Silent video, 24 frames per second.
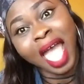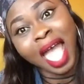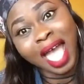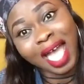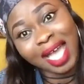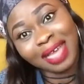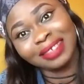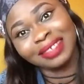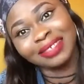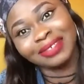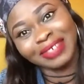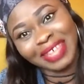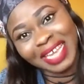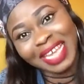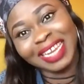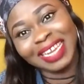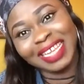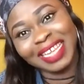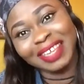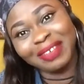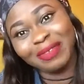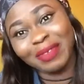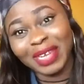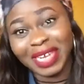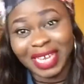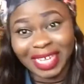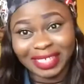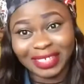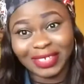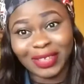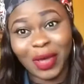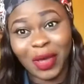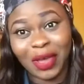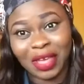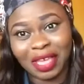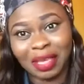And really, when I
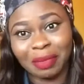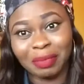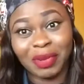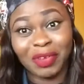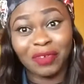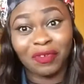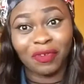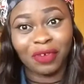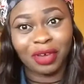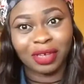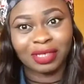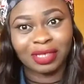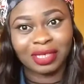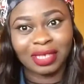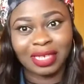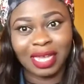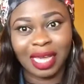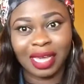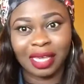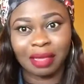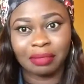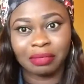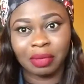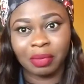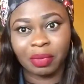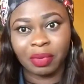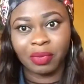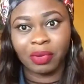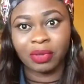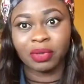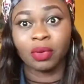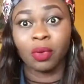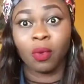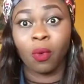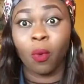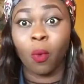saw him, the first thing that came to me
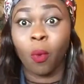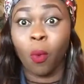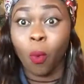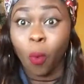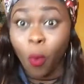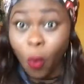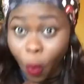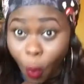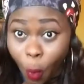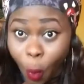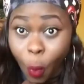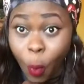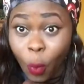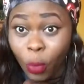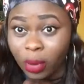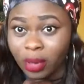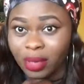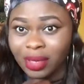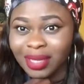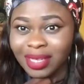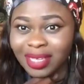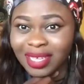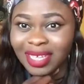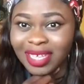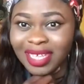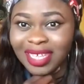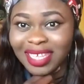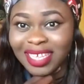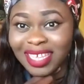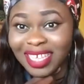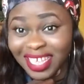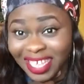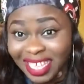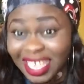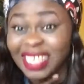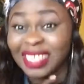was, woo,
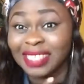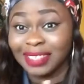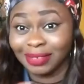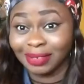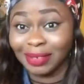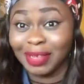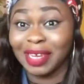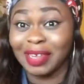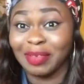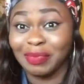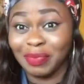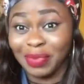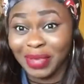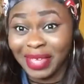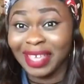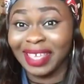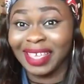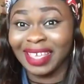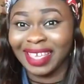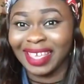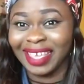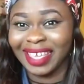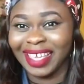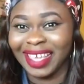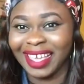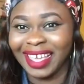he is really big.